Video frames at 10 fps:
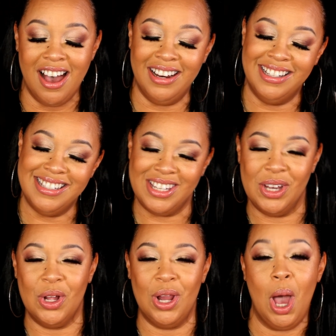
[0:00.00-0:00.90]
And
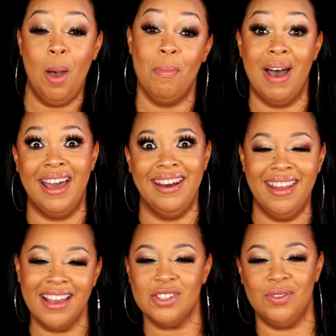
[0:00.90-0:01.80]
until my
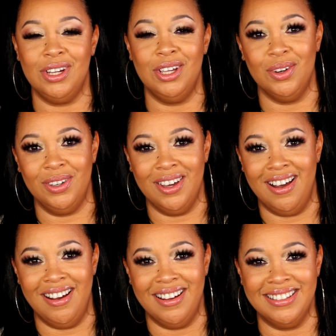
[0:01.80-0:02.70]
next video,
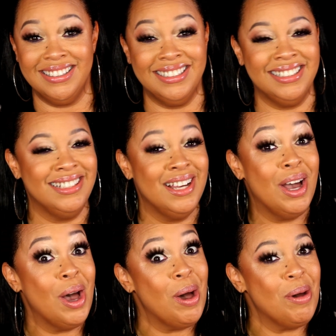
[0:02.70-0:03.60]
y'all,
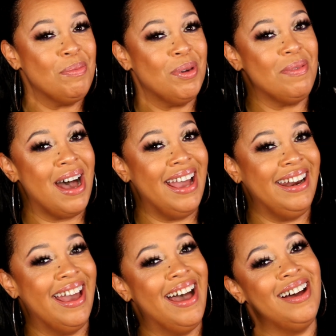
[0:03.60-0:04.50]
bye bye
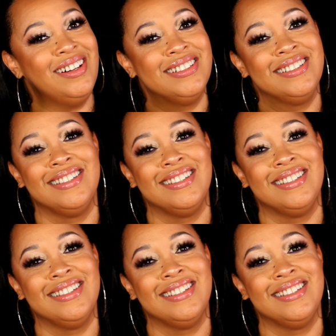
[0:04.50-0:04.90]
now.